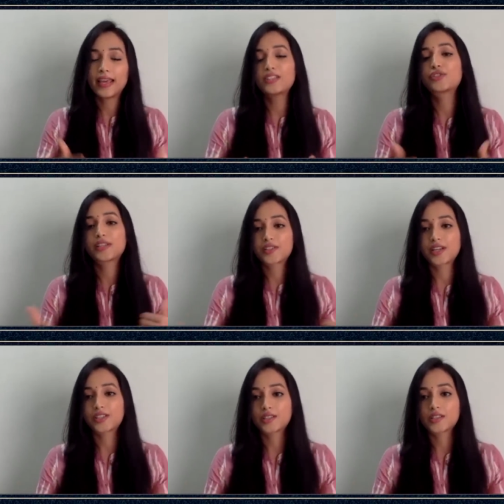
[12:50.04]
age
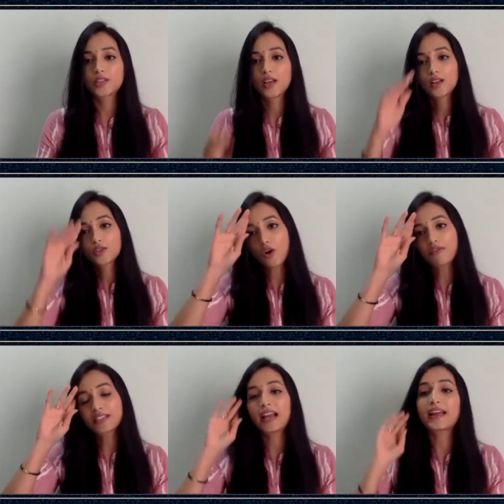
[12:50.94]
restrictions. So
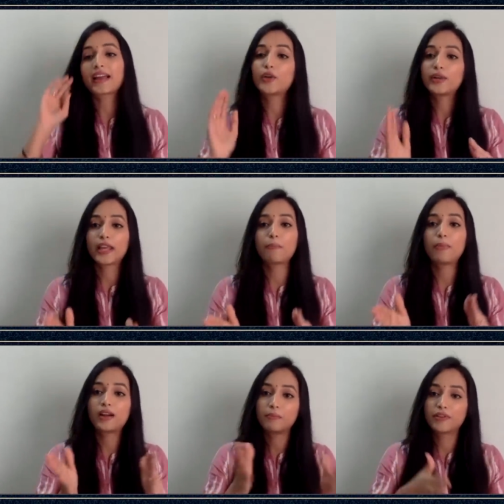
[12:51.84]
obviously I had to take
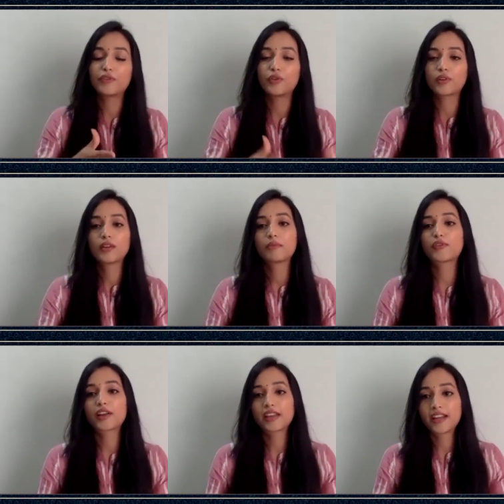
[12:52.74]
part before,
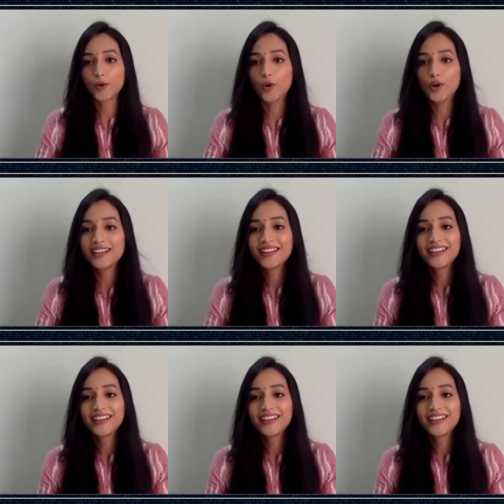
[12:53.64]
before I get old.